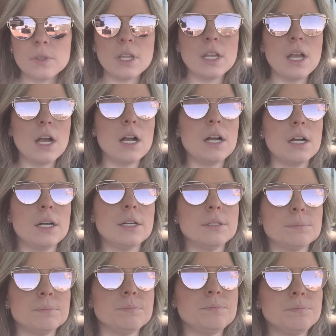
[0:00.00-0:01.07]

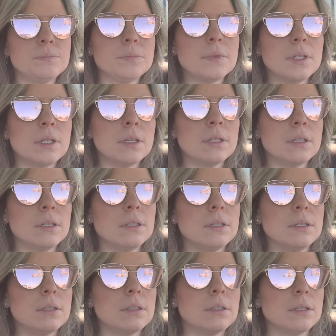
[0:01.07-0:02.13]

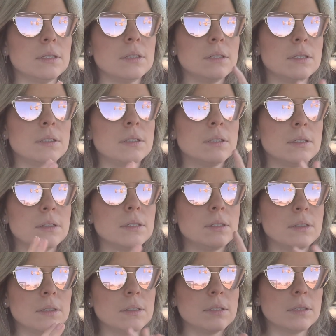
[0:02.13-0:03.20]

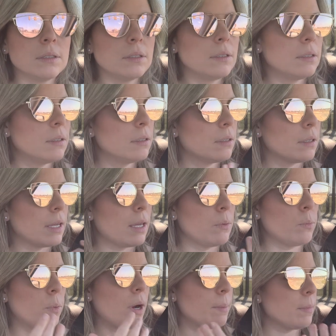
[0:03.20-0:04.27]

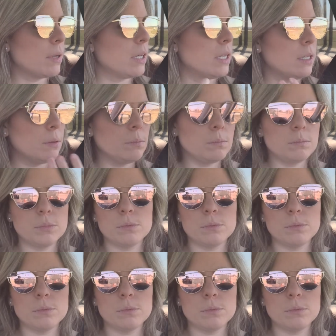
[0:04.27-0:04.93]
And I'm going to